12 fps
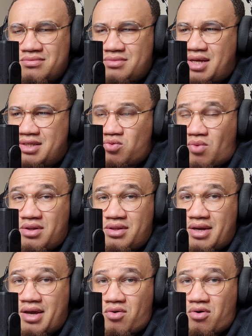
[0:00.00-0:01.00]
That's one
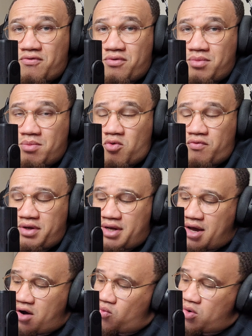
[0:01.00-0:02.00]
thing I got from the movie.
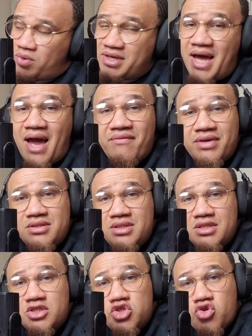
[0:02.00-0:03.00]
Now, when we dive into
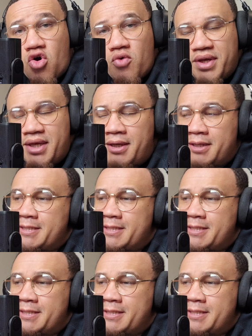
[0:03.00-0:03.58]
the story,